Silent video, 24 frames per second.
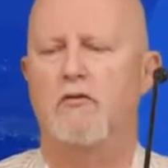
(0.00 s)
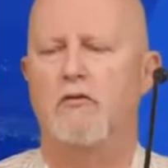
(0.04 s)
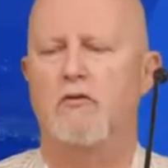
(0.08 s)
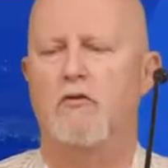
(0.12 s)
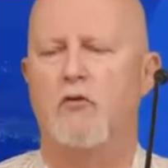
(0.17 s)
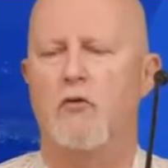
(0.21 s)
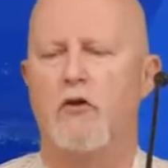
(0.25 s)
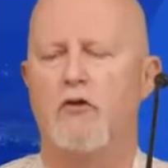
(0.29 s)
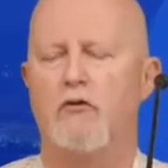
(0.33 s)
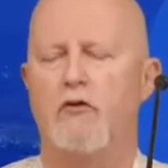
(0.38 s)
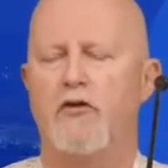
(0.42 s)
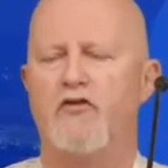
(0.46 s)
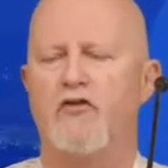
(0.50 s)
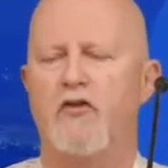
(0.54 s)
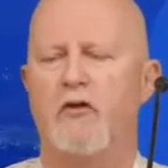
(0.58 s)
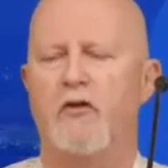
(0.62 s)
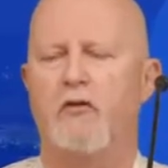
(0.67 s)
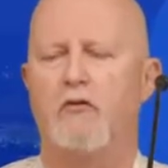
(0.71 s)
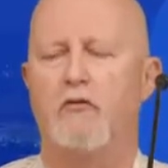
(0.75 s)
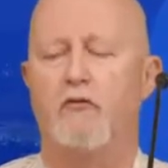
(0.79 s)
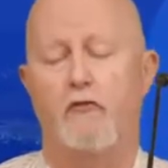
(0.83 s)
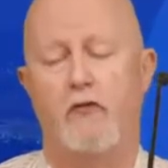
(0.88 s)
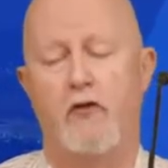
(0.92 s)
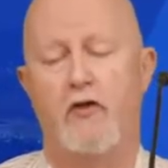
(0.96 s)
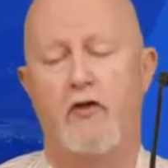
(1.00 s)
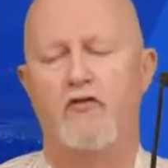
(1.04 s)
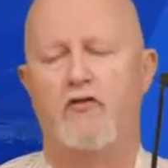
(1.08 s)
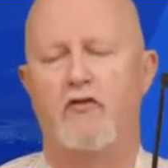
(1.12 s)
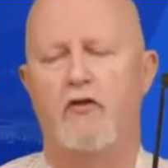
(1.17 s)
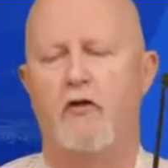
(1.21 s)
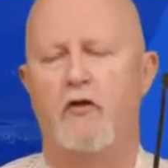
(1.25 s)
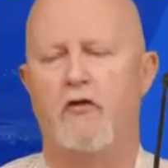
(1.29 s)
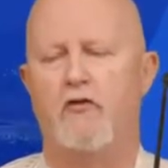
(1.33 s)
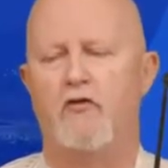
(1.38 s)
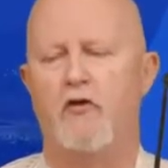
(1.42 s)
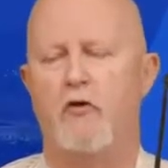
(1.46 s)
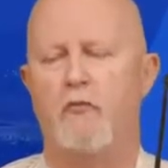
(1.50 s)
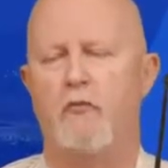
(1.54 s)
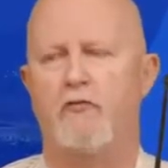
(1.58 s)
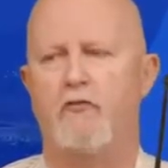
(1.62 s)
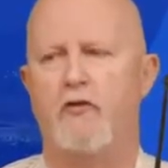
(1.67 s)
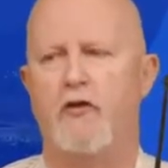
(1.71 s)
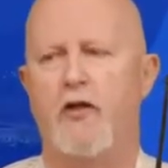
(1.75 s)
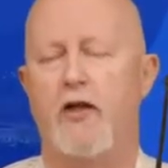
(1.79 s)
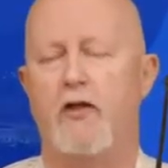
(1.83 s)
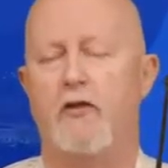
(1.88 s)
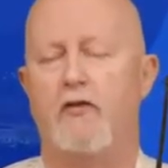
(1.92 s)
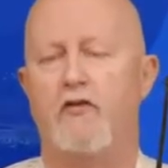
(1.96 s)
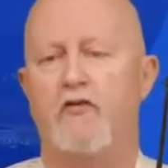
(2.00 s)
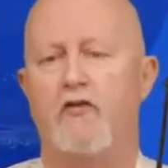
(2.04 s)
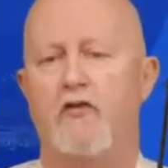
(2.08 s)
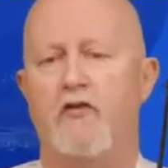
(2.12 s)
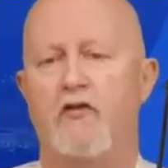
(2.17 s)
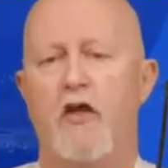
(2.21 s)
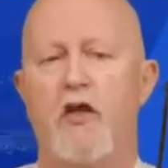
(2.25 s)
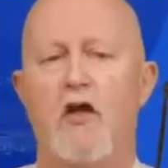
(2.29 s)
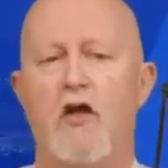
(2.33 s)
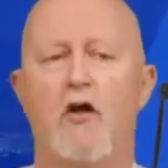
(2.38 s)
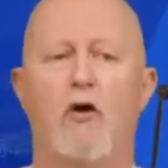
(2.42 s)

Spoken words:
queries, fixed scope of analysis.